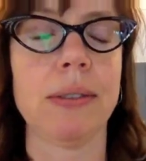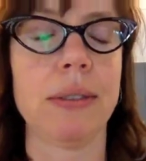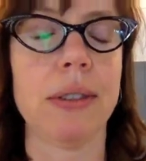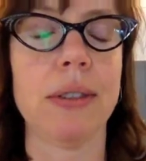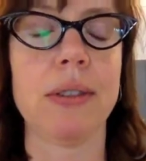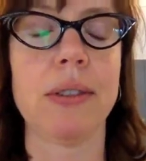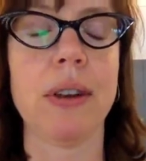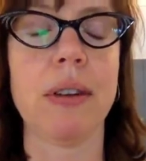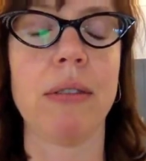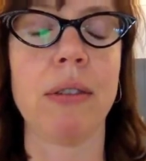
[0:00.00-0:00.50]

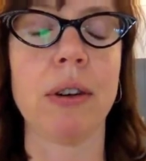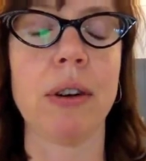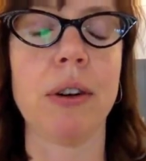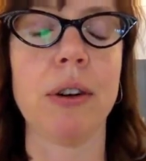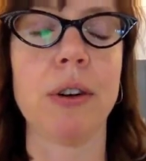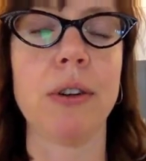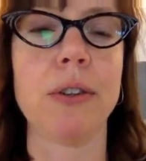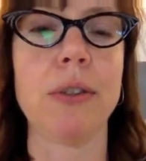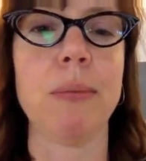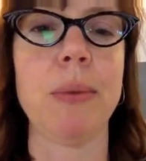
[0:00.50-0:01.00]
It's never
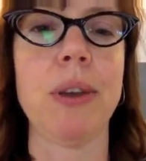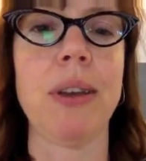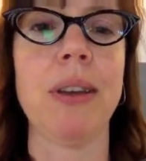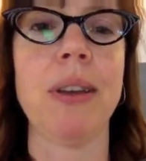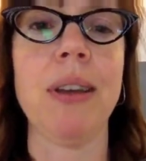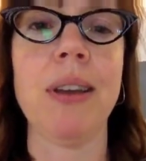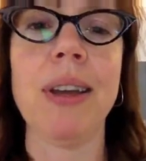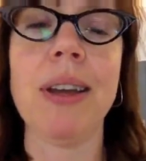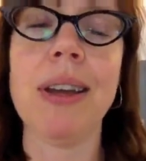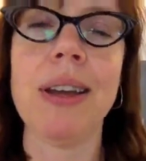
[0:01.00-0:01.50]
occurred to me
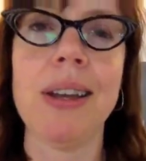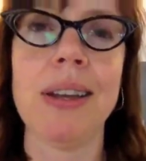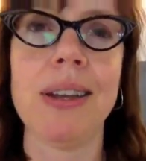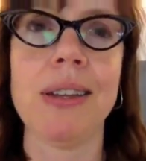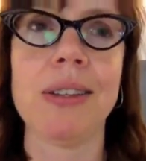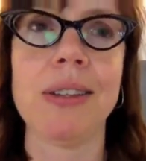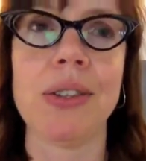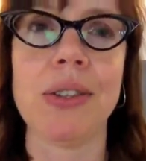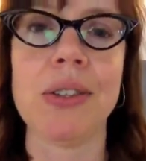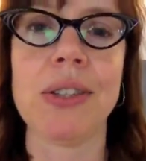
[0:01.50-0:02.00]

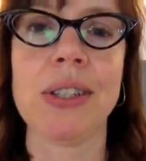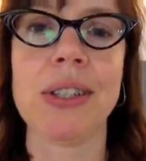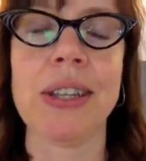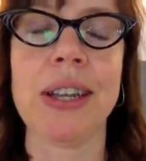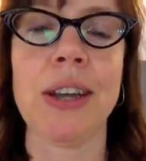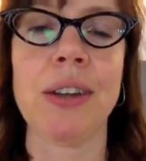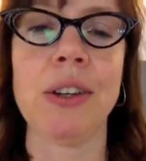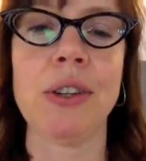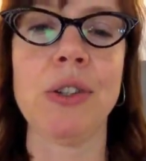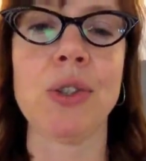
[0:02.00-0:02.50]
to sit
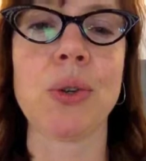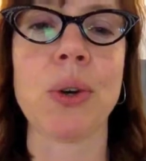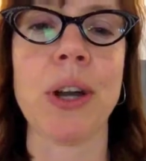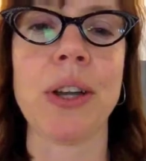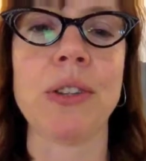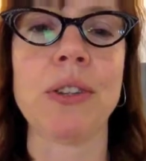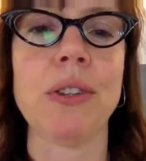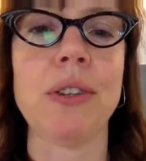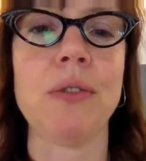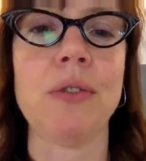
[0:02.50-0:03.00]
down and
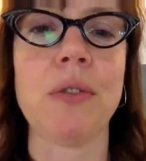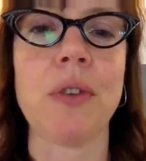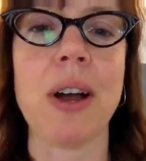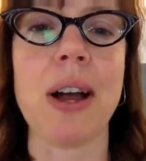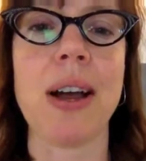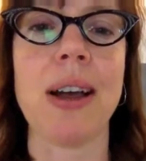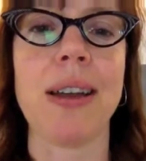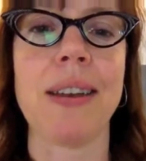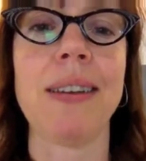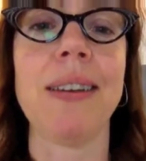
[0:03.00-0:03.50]
try to
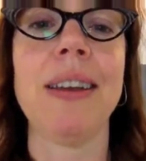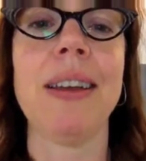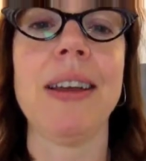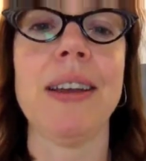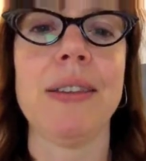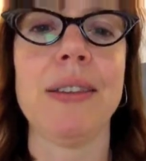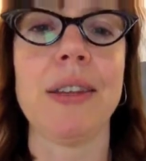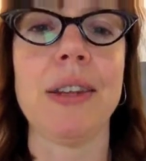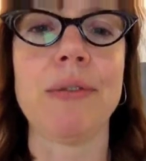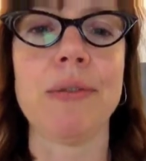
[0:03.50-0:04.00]
define
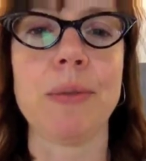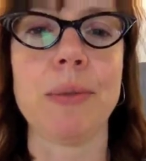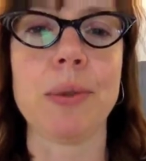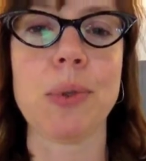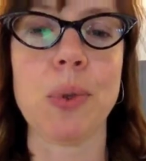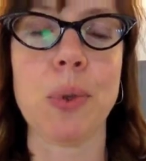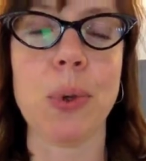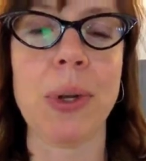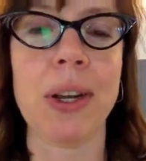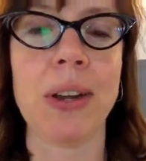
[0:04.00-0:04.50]
the
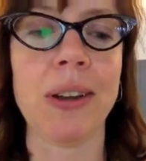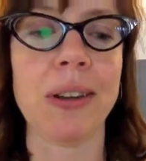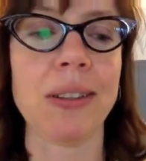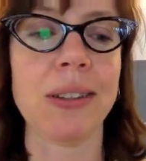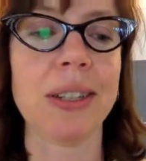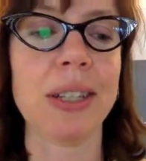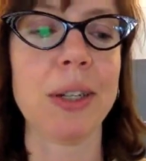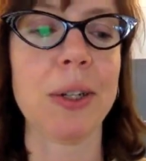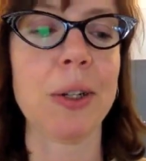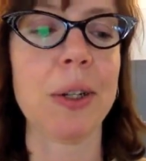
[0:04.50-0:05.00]
difference between
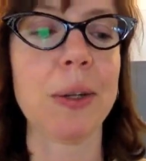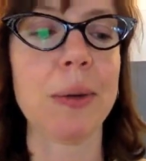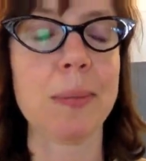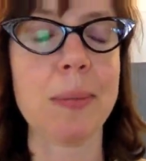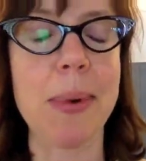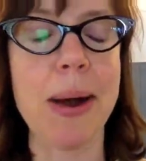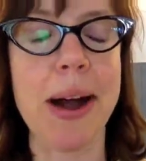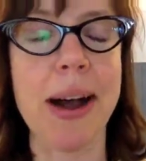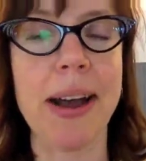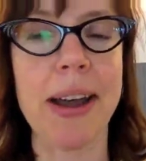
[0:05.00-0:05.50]
until
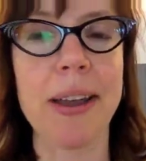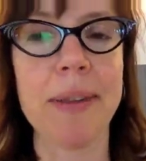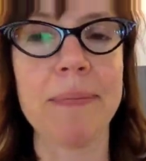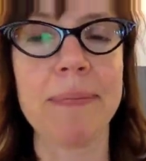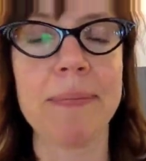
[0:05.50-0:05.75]
and by.